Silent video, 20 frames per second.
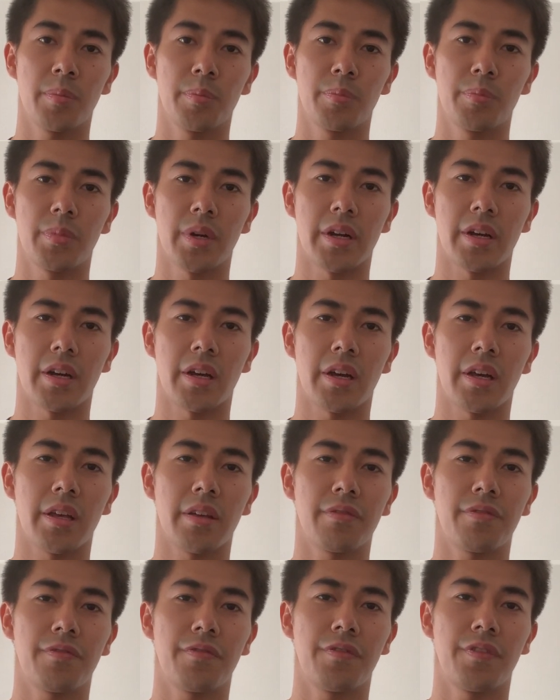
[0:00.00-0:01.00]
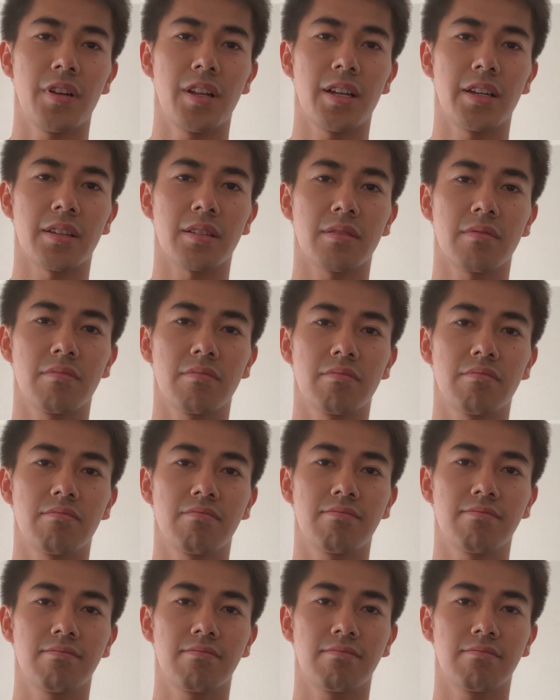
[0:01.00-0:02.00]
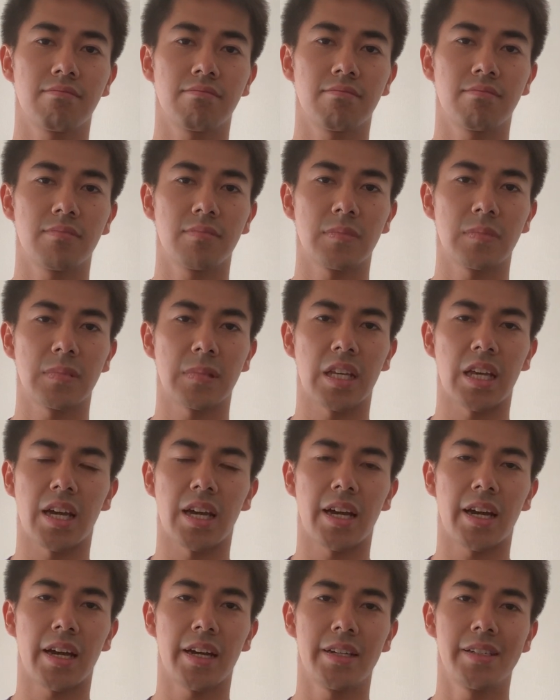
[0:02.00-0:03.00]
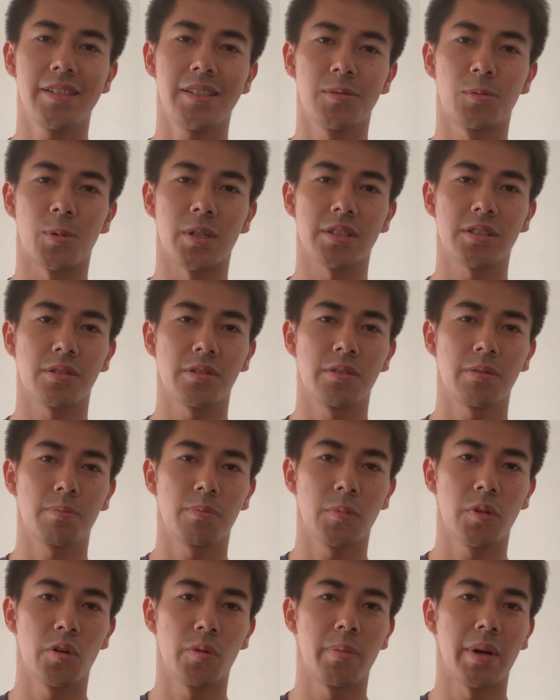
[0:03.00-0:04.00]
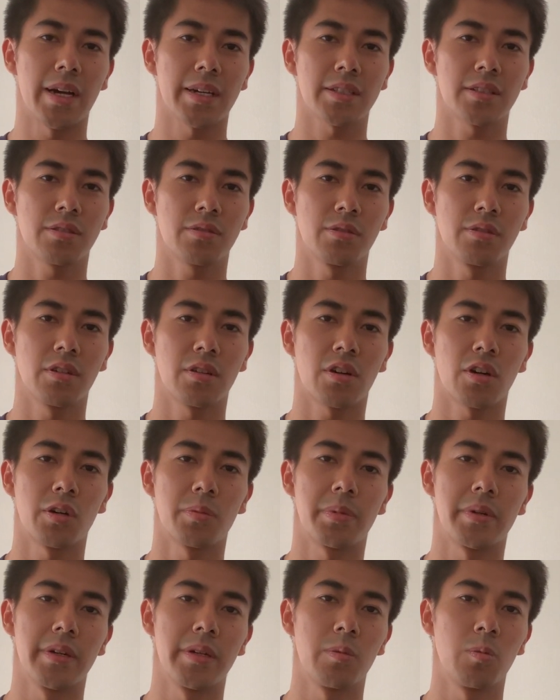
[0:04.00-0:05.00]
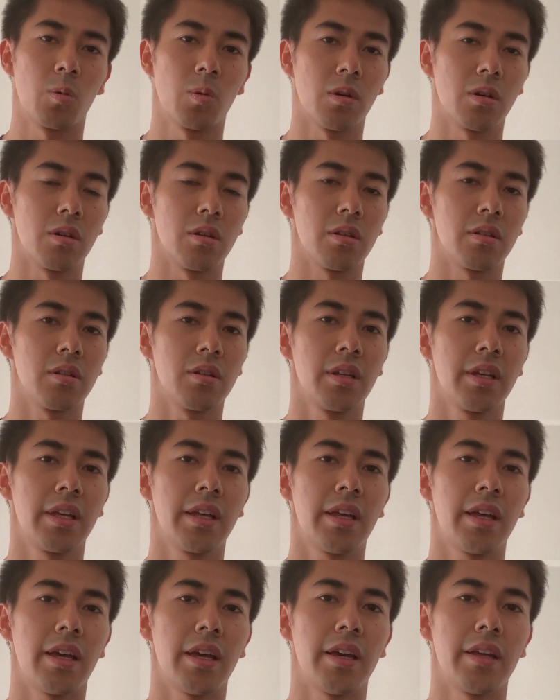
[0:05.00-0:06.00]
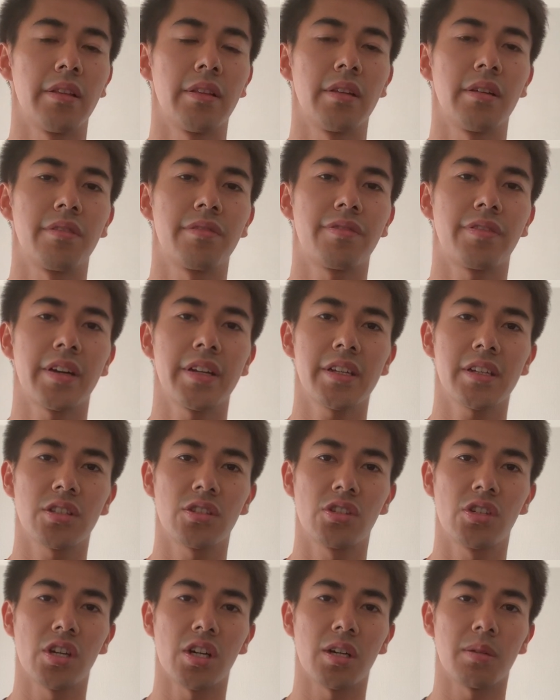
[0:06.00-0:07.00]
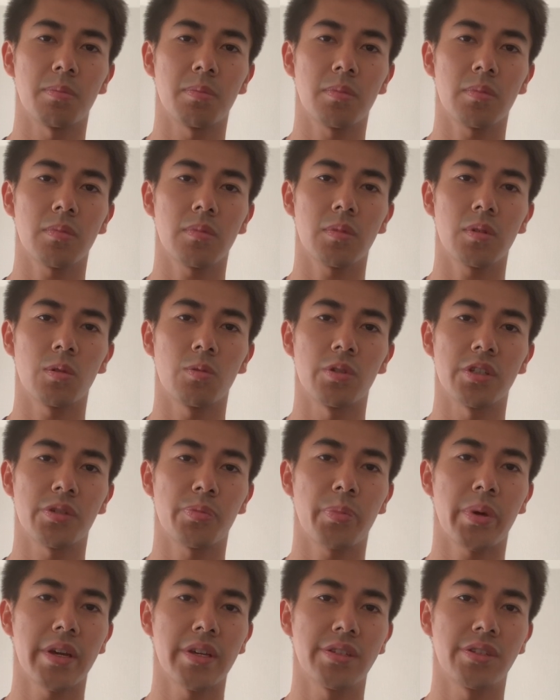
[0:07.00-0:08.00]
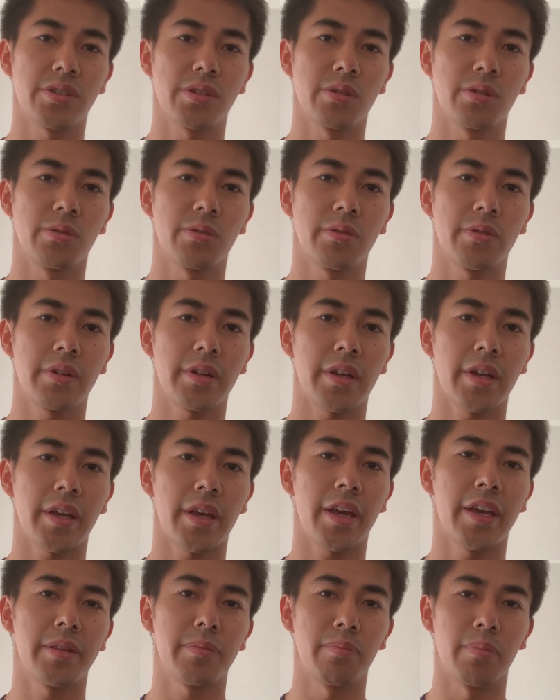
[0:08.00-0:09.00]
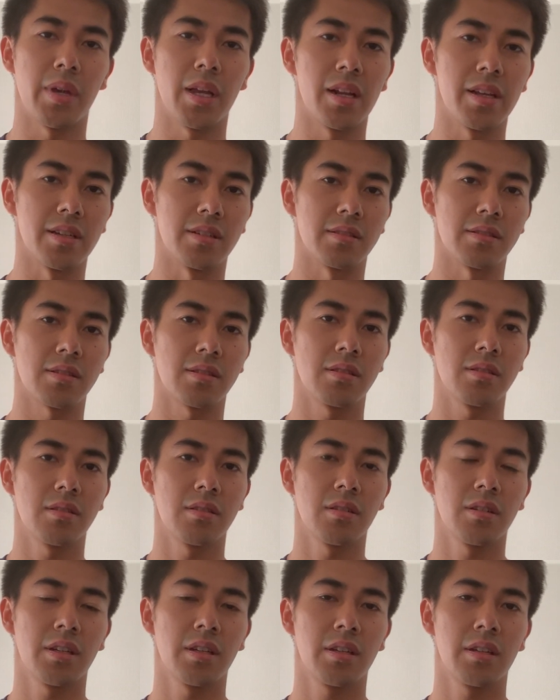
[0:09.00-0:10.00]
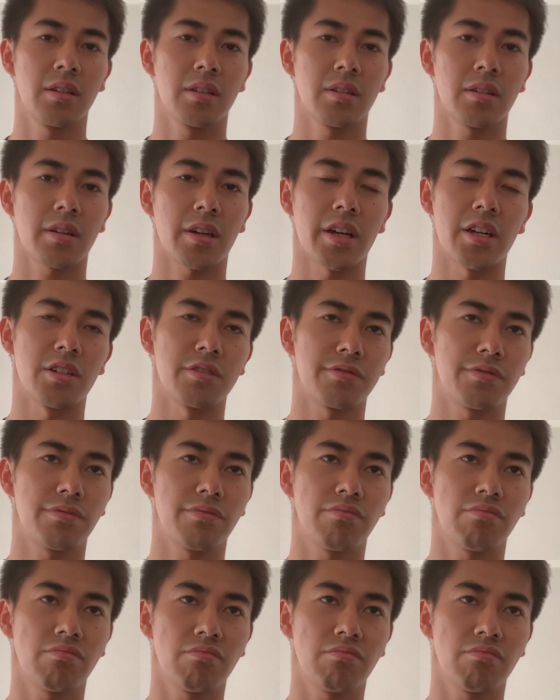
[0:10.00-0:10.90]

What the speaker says: But I feel like, yeah, I didn't want to go back to the corporate world, and finding a job which pays you 8 millions, kind of,